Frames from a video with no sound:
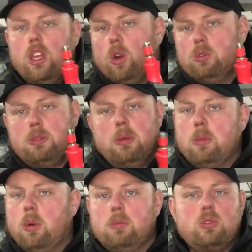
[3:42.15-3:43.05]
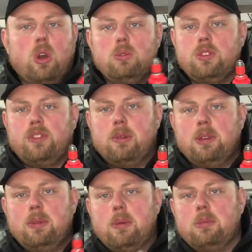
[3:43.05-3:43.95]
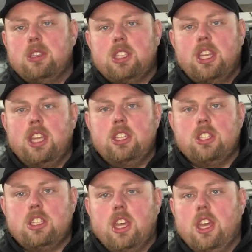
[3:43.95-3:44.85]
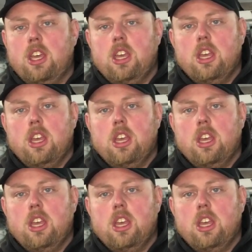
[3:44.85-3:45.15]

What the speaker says: Going to my mum's, going to family members, they need you to